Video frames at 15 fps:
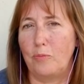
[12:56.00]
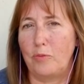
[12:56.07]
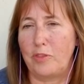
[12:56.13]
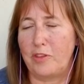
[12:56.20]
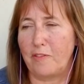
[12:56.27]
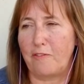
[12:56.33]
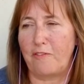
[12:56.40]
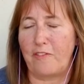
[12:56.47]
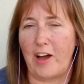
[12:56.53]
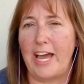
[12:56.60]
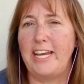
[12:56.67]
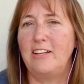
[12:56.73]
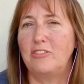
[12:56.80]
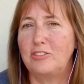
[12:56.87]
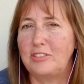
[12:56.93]
The
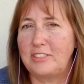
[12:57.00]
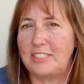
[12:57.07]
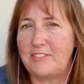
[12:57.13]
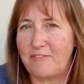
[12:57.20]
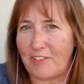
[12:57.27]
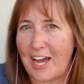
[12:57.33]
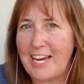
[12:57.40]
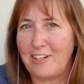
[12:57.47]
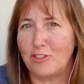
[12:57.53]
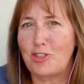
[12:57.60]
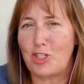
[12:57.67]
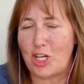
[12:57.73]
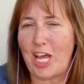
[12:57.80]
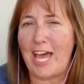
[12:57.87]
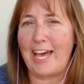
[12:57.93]
final
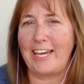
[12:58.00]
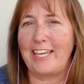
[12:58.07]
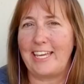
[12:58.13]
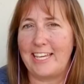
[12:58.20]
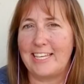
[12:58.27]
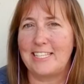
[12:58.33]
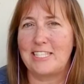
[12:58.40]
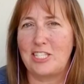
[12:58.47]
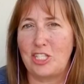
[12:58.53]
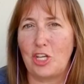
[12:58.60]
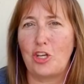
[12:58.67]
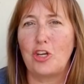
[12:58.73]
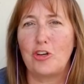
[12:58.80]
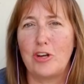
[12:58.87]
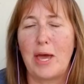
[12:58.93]
check is, do
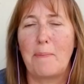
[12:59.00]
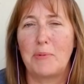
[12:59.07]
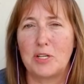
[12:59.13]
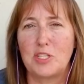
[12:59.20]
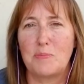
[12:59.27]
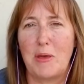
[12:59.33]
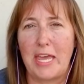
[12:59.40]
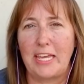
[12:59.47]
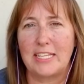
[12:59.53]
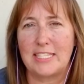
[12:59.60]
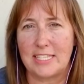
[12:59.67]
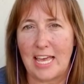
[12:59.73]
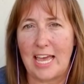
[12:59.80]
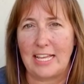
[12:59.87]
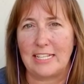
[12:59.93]
your numbers make
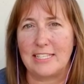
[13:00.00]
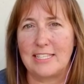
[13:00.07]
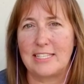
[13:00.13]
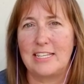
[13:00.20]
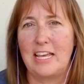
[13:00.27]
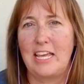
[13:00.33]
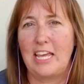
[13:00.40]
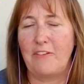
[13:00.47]
sense?